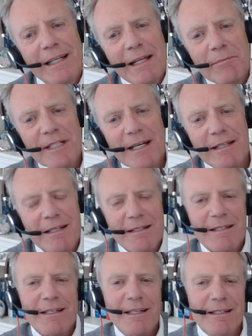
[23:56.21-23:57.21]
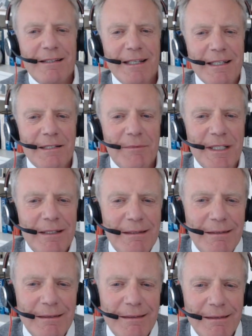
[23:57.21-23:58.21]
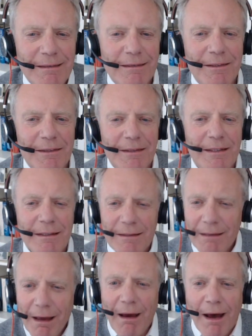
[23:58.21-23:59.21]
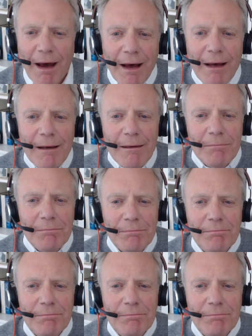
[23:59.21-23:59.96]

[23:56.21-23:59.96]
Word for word: yeah. Let me take the other side of that. I mean, yeah, uh,